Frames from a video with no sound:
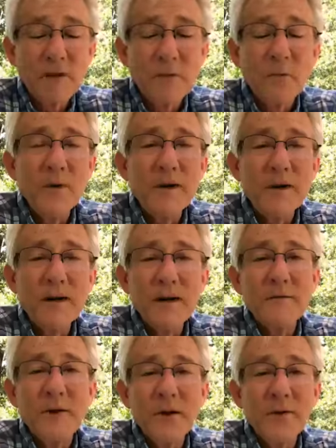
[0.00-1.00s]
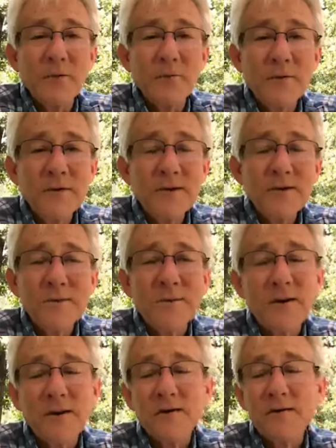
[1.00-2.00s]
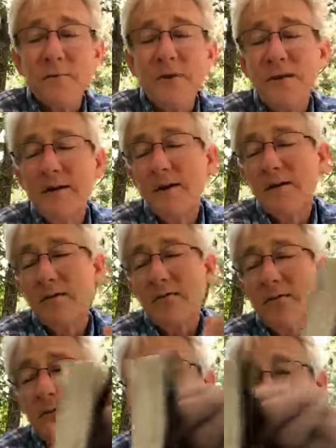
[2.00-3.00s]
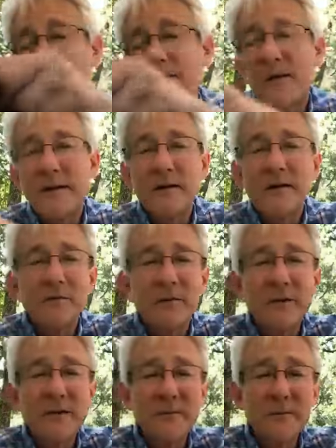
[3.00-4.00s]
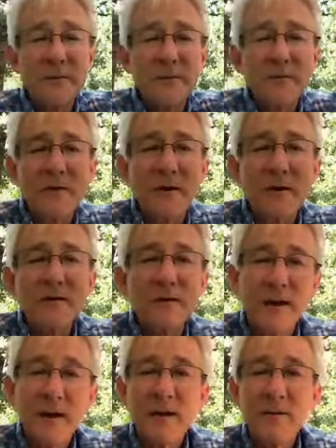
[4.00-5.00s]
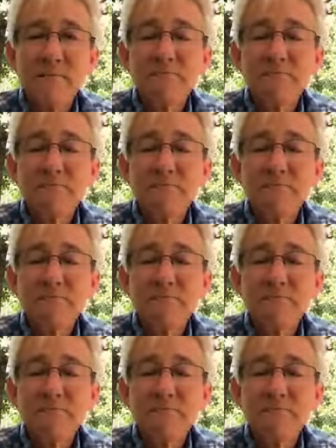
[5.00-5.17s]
we can have hope because we know that his redemption draws nigh.